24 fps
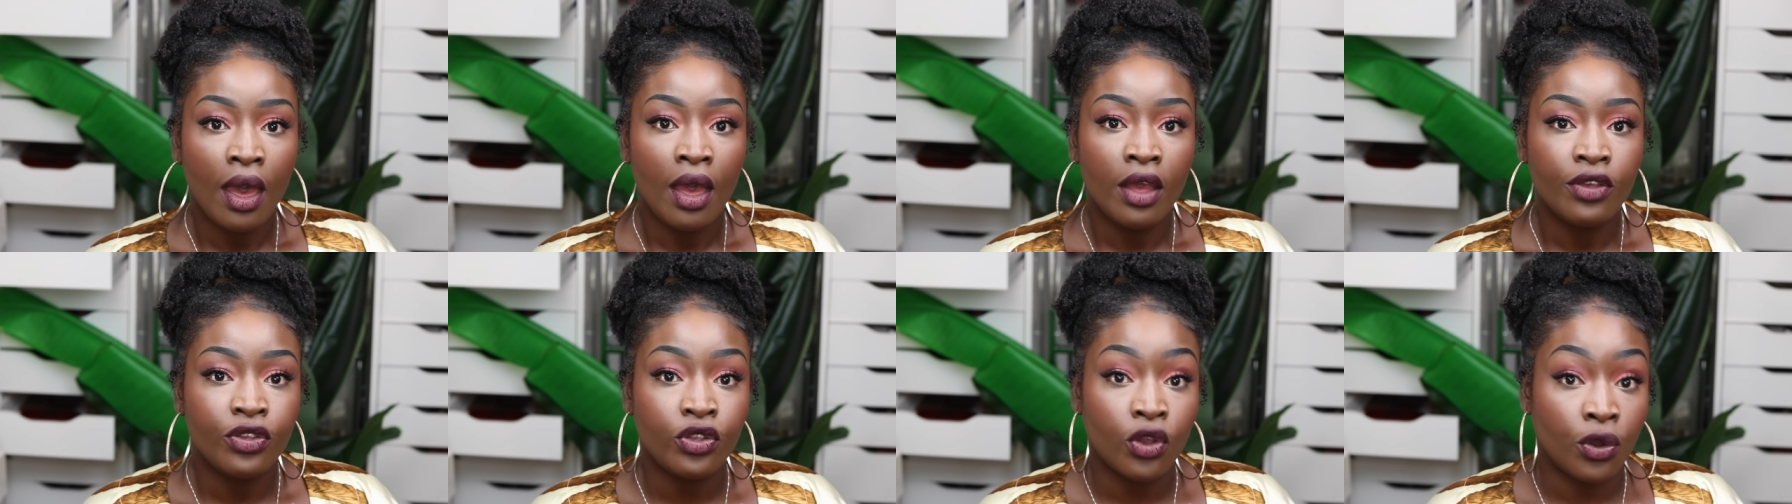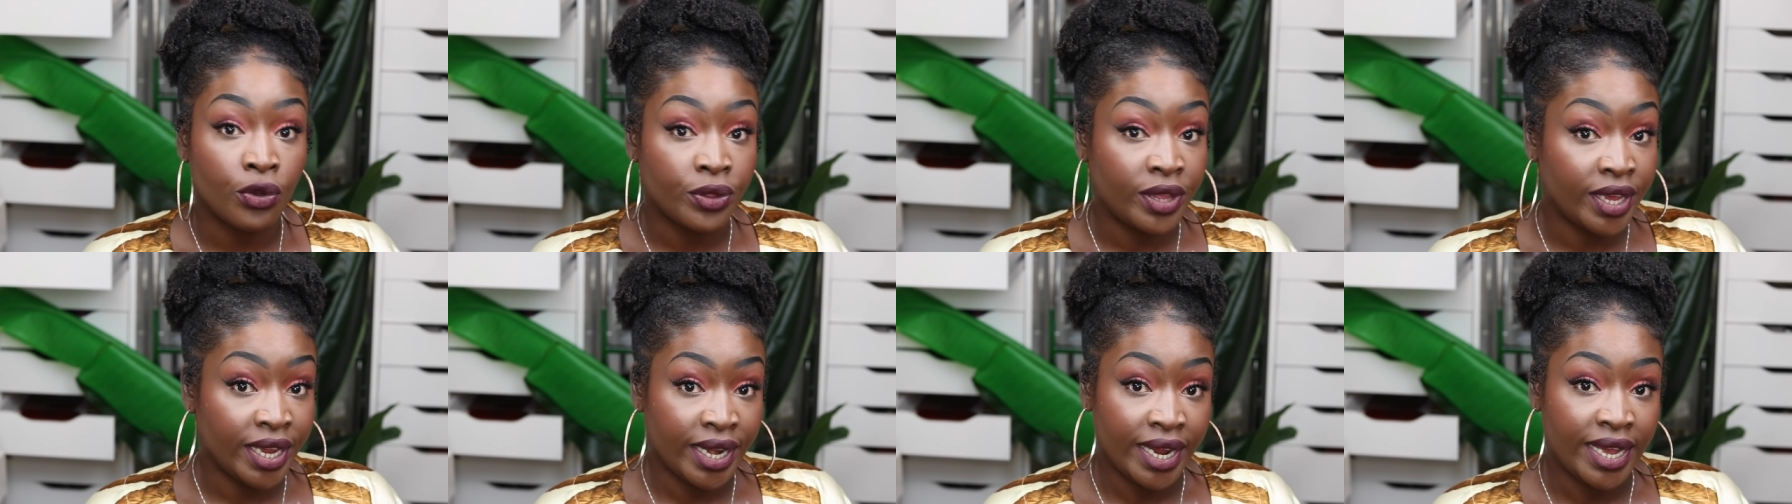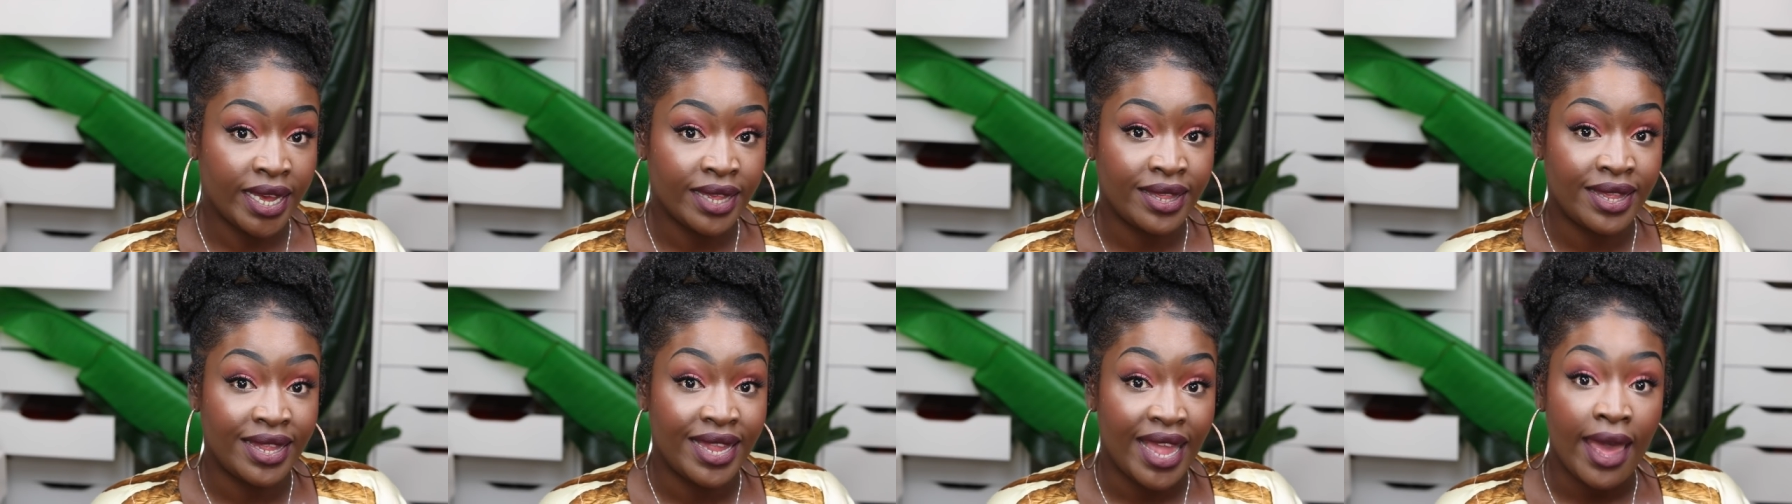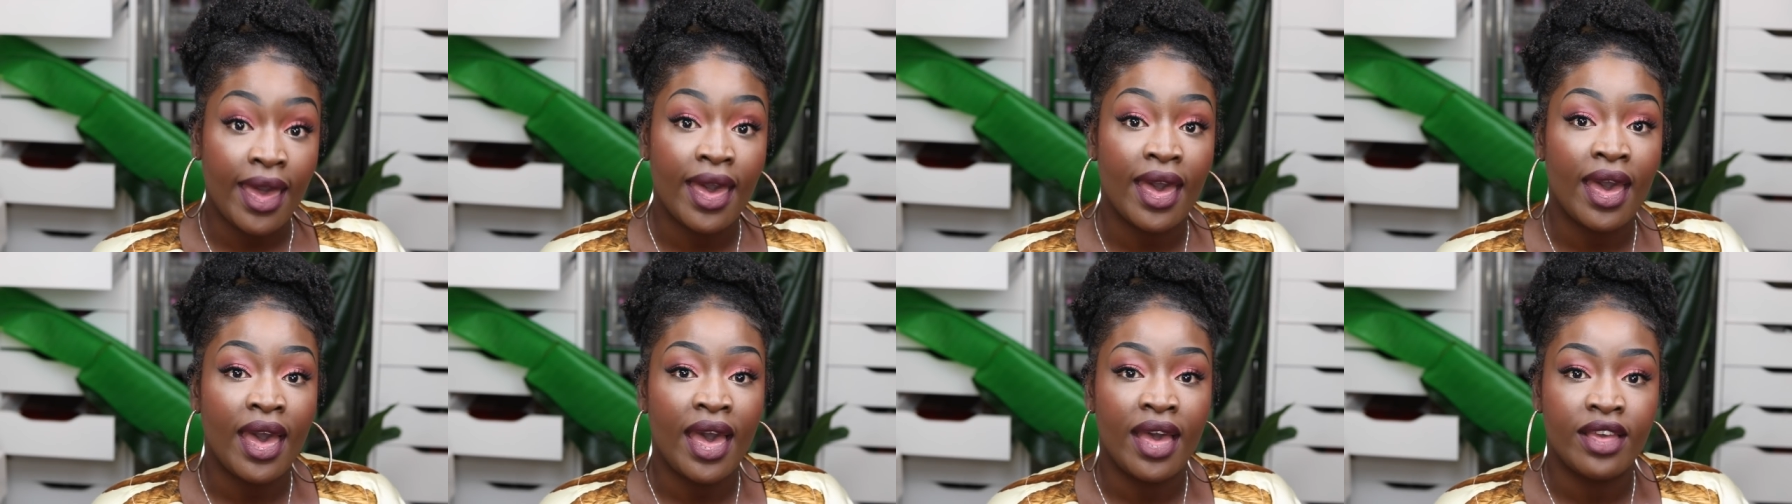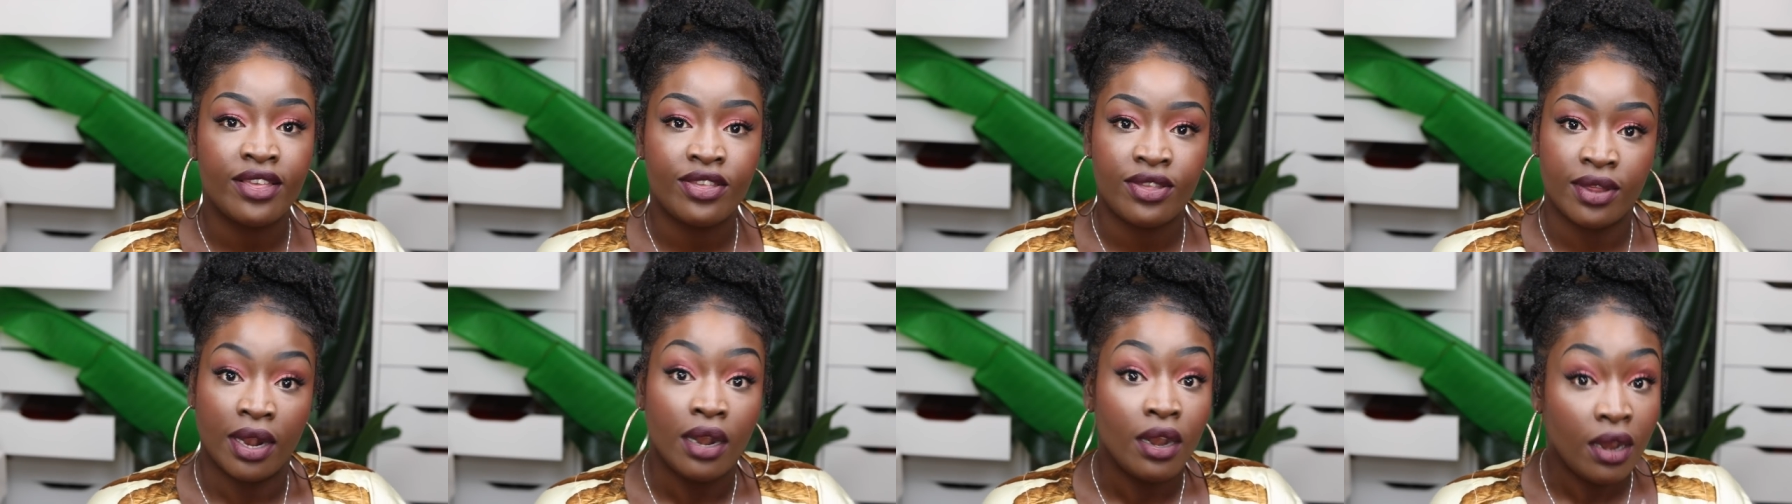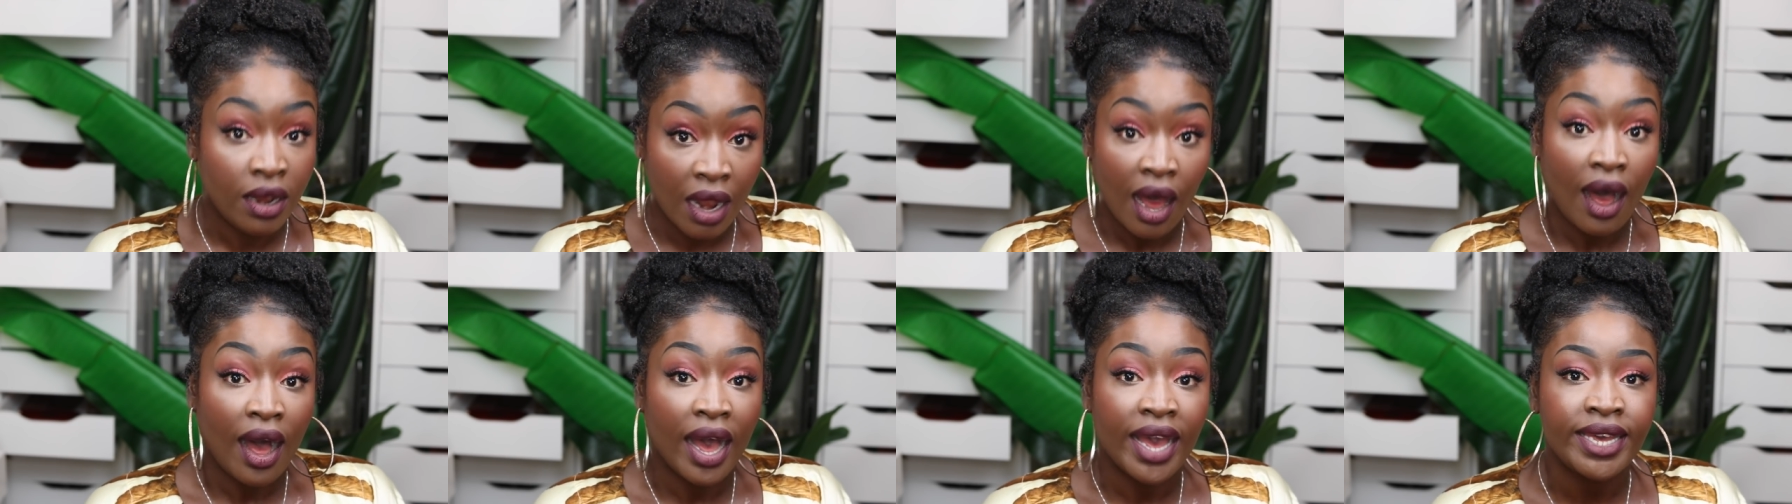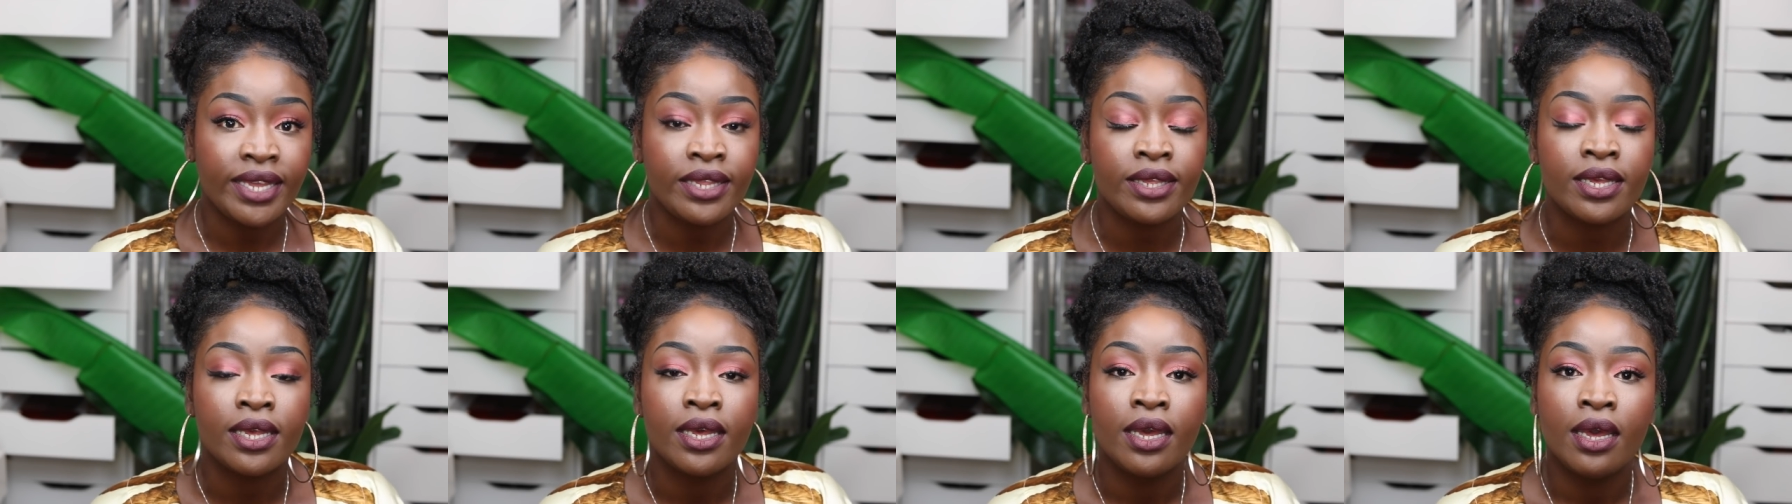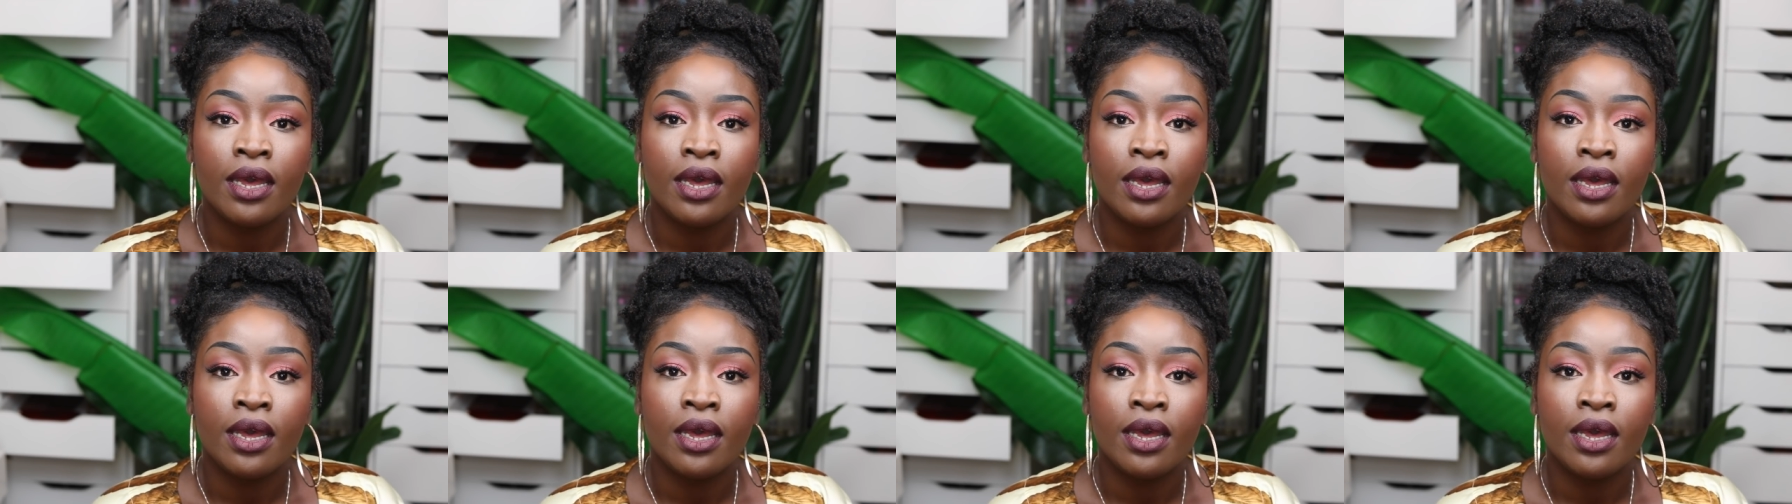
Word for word: So Therese there has lied